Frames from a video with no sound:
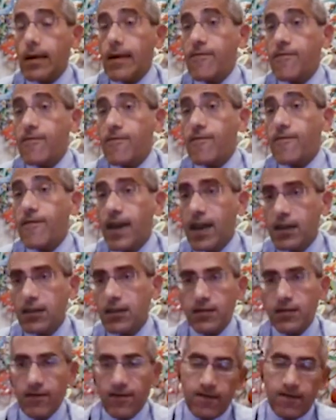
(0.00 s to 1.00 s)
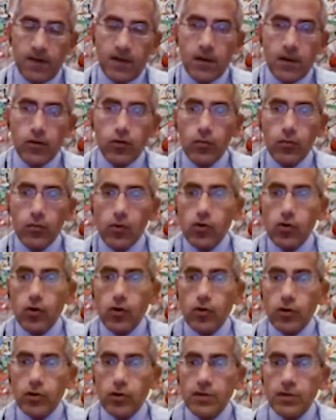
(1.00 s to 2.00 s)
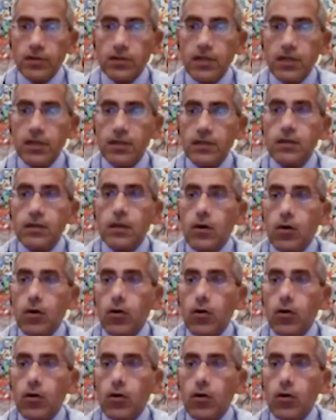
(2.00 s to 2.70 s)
invasive pneumococcal disease.